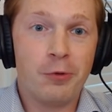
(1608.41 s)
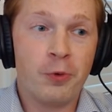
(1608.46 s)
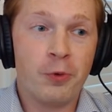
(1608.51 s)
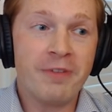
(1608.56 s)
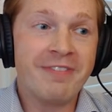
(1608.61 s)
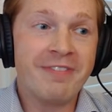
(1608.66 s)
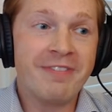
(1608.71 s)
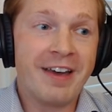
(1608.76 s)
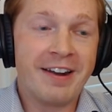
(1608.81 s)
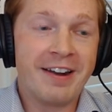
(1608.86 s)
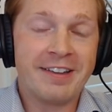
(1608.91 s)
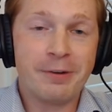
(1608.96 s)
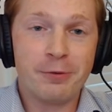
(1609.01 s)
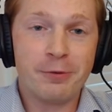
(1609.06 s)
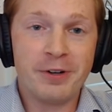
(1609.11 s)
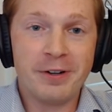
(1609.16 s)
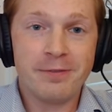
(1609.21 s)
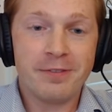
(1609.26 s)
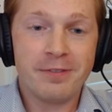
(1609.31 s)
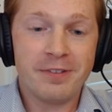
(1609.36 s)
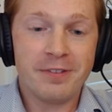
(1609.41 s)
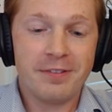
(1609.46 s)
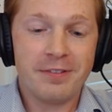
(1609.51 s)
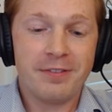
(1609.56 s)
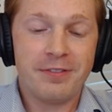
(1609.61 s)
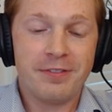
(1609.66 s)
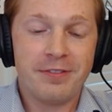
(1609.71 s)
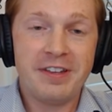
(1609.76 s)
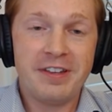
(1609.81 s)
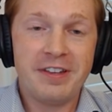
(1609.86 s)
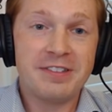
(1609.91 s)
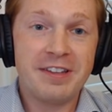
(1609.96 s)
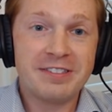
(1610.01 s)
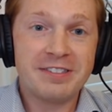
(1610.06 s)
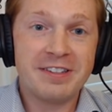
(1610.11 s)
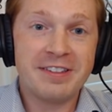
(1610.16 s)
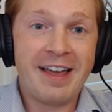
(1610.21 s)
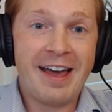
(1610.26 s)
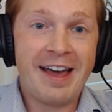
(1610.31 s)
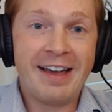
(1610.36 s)
we've got to get rid of this,
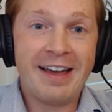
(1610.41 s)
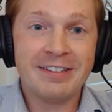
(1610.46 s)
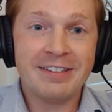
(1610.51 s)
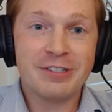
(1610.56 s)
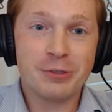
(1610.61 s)
this, and that.